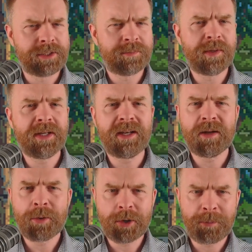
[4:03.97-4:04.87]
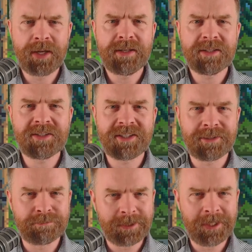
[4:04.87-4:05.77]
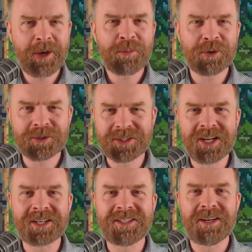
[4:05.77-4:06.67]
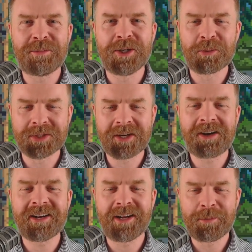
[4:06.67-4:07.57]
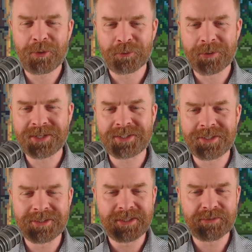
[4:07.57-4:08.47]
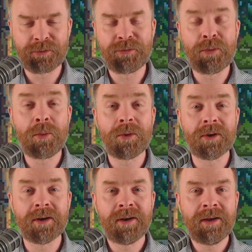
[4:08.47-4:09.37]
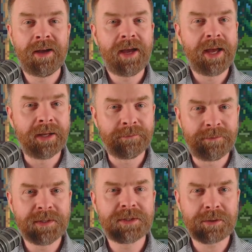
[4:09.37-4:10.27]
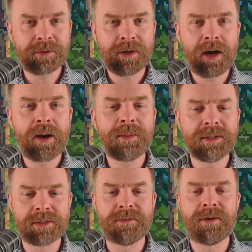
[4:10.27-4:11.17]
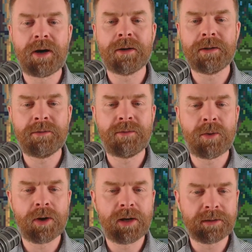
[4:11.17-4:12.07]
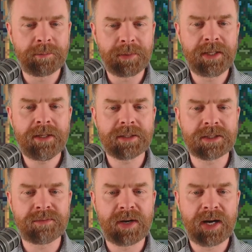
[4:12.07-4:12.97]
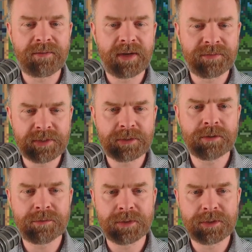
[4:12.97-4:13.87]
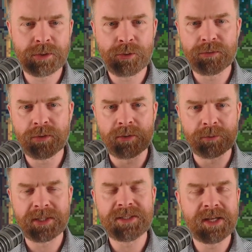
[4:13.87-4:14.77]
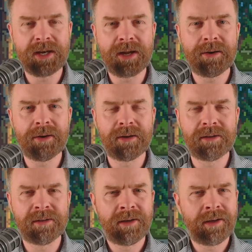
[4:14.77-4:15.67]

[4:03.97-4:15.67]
speaking about opinions and numbers, next up here we're talking about Resident Evil four. And physical copies of R E four on the P S five have surfaced over on ResetEra.